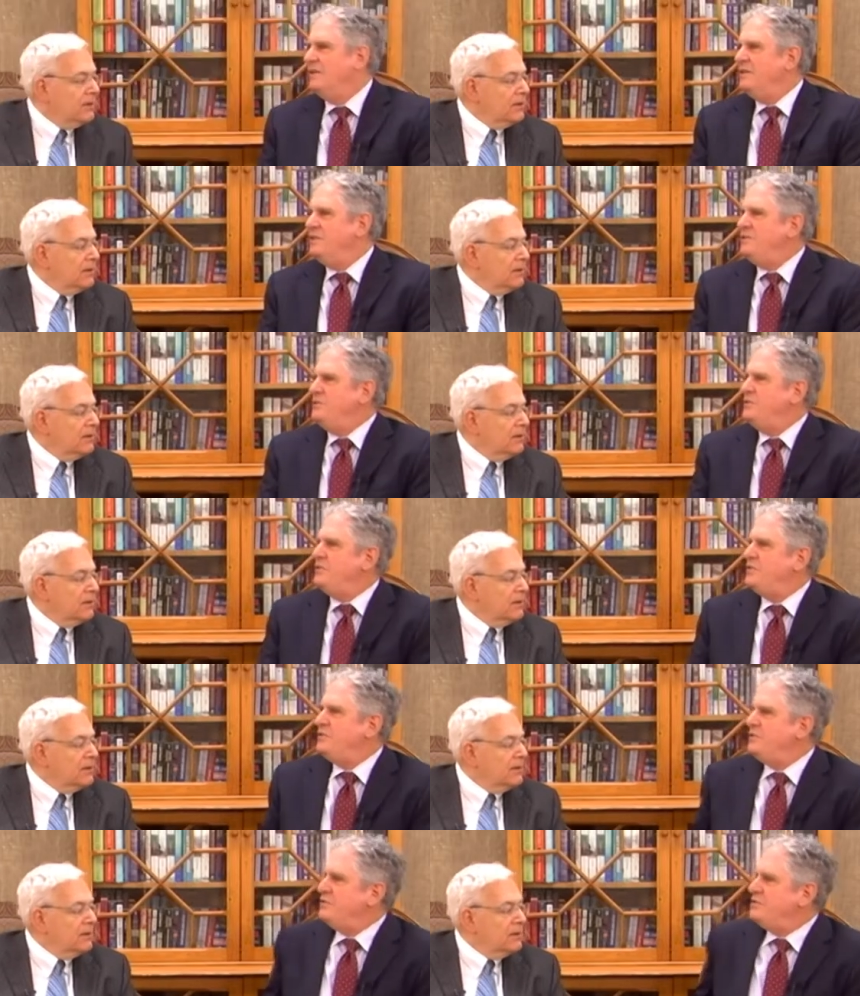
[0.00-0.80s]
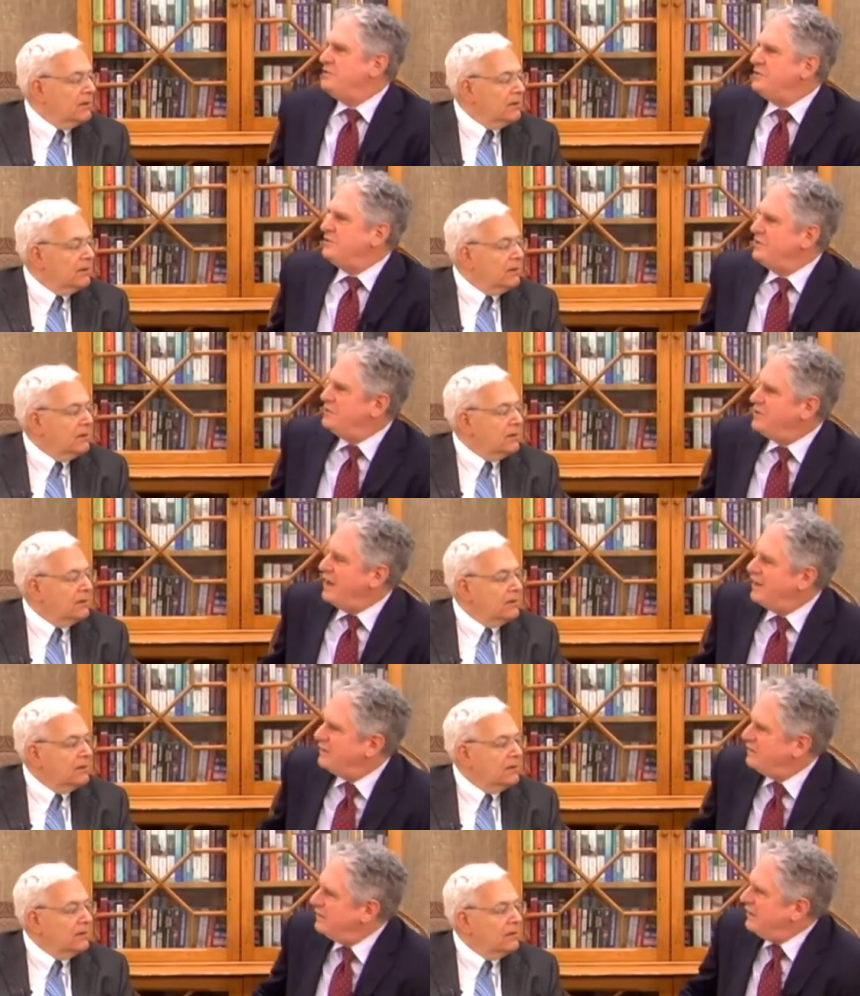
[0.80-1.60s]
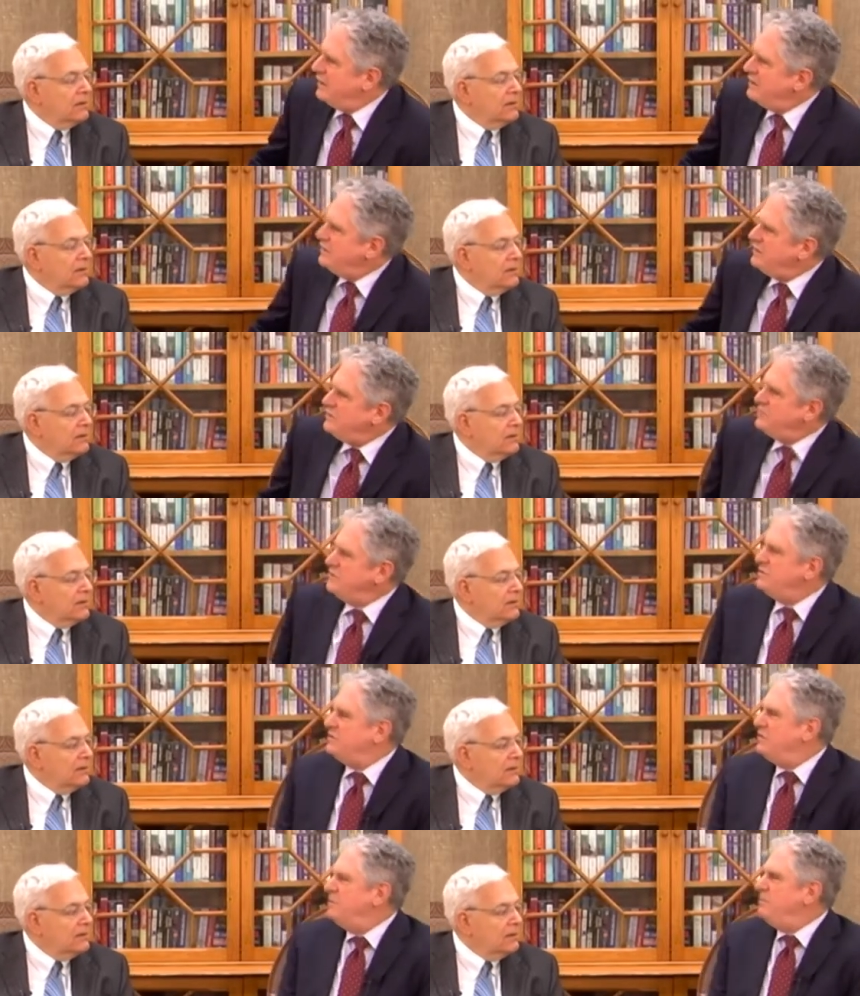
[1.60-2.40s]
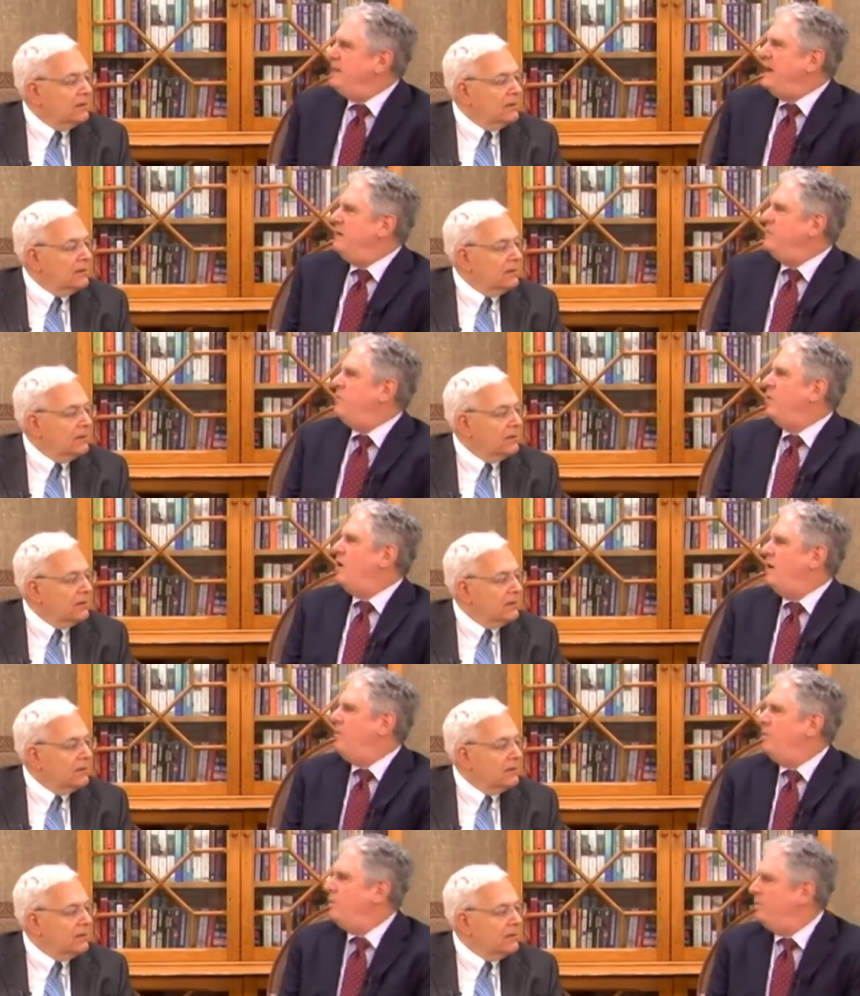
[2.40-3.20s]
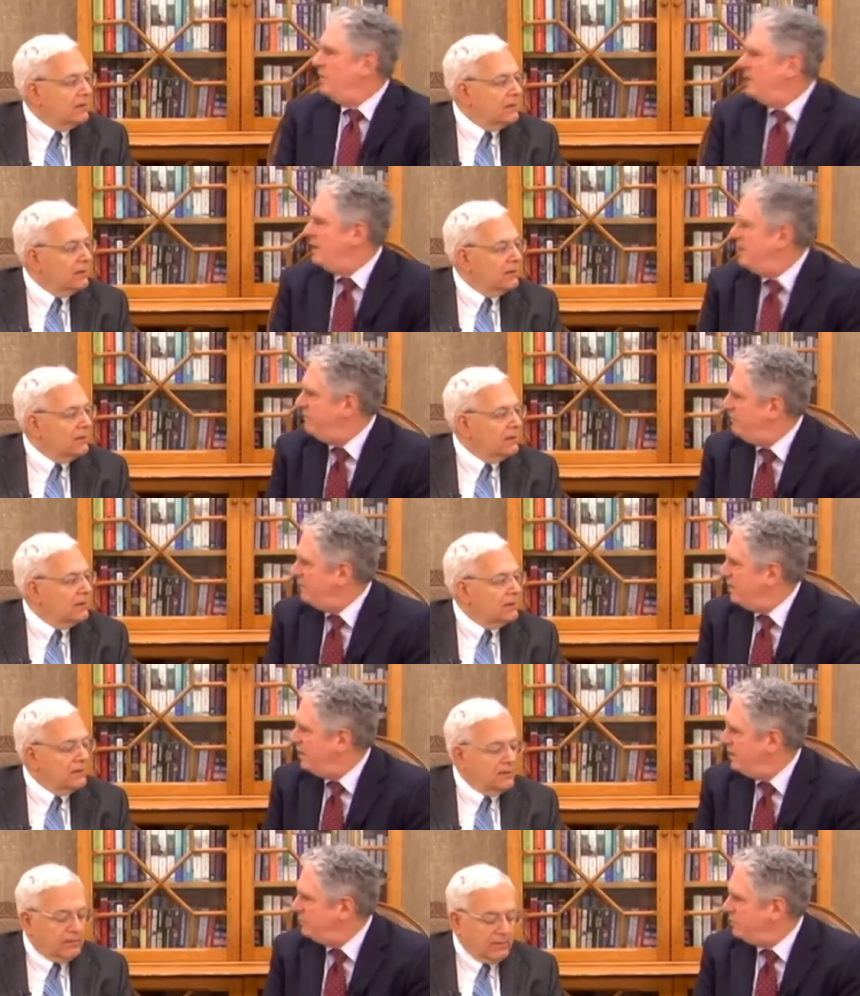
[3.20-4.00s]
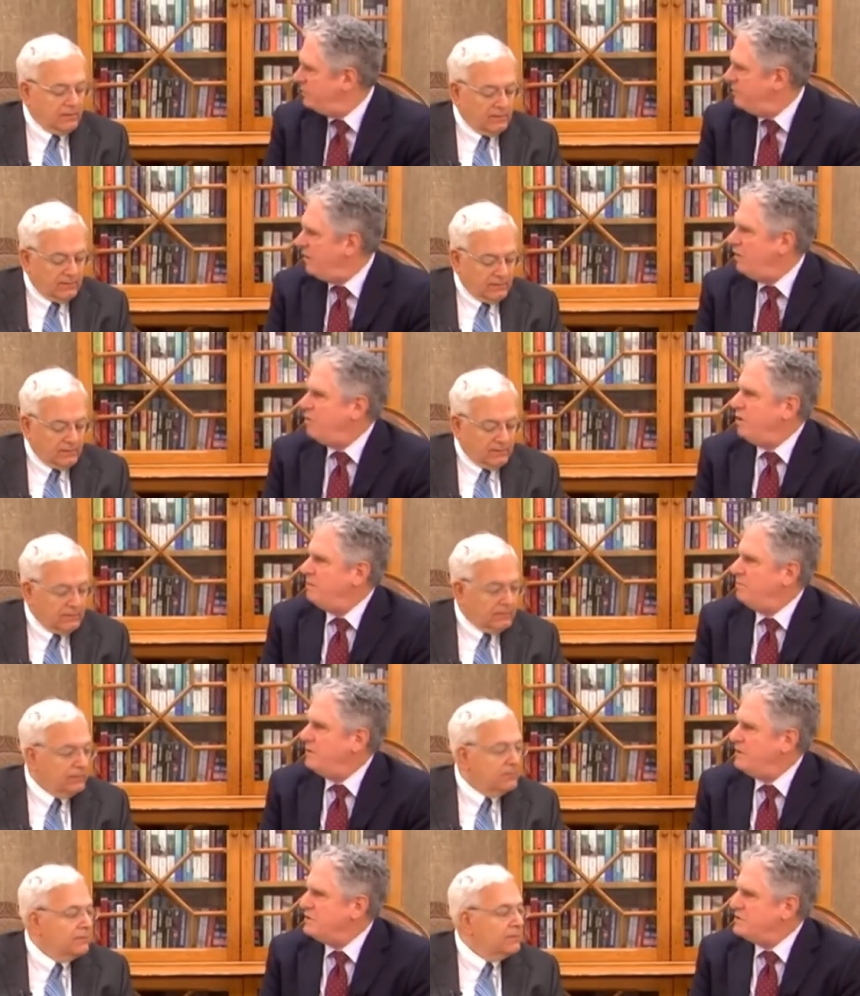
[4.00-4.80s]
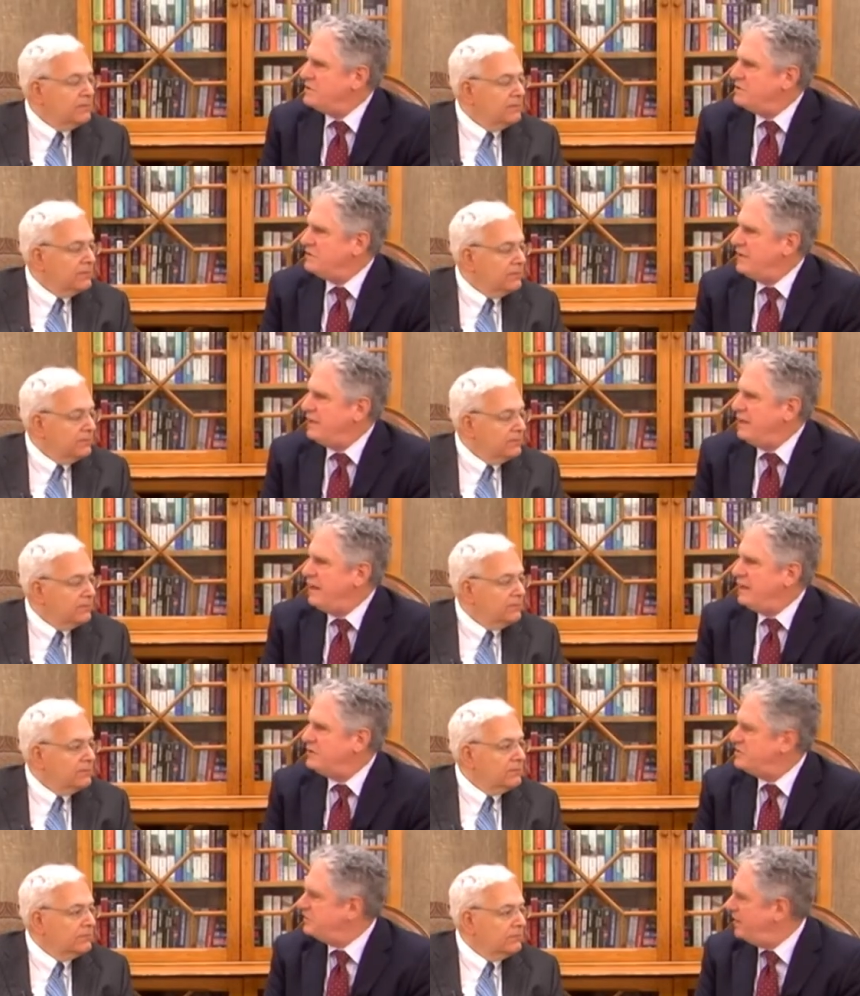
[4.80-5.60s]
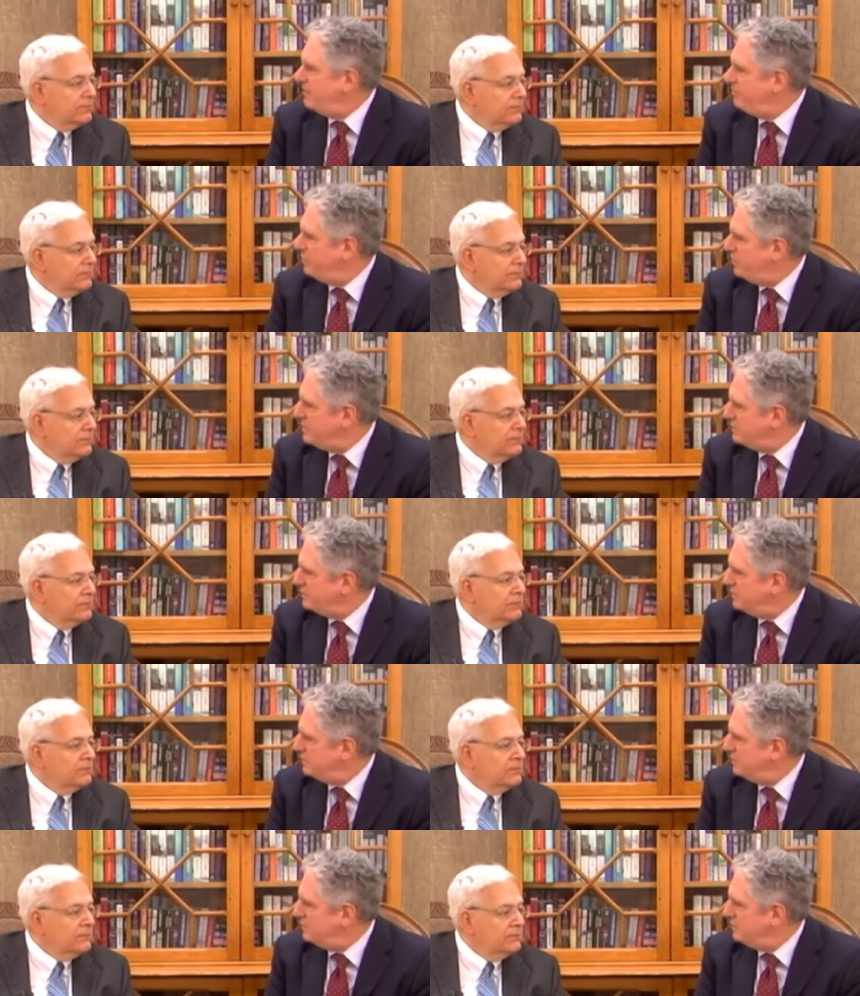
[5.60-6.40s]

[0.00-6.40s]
Speaker 1: This, this is exactly, and this is the main problem that I find with my heart patients. They can't stay present.